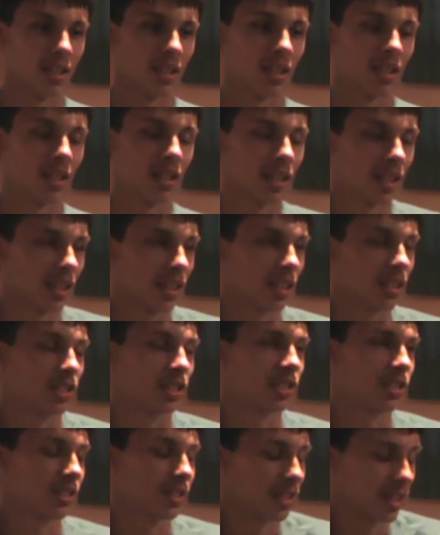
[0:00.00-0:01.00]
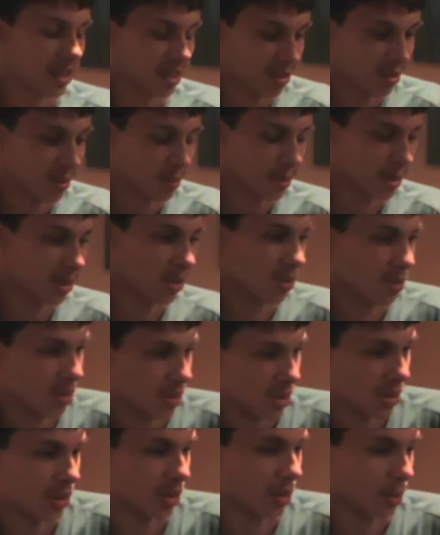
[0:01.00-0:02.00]
got chills now. I'm gonna go
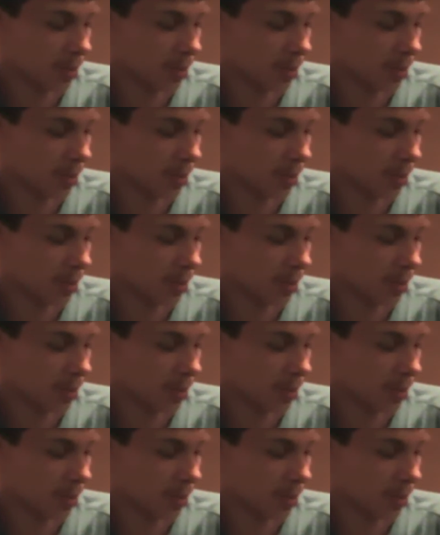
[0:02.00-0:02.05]
curl